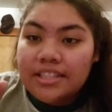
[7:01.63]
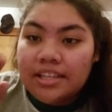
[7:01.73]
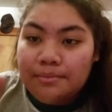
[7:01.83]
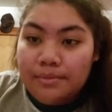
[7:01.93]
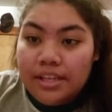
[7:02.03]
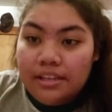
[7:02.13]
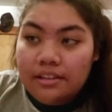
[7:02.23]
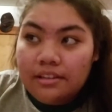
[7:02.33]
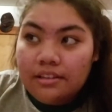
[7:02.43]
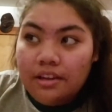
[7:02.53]
and then a meet.
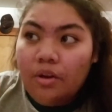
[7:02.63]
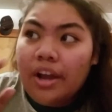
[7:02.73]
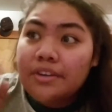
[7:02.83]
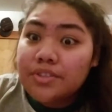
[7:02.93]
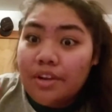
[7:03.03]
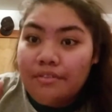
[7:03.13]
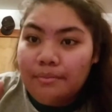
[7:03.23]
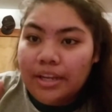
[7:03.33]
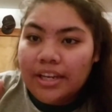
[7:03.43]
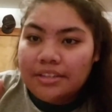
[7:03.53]
Oh, I also have a
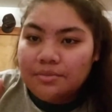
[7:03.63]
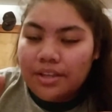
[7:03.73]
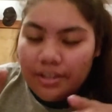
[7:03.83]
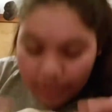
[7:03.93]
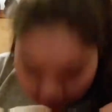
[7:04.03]
meet next week.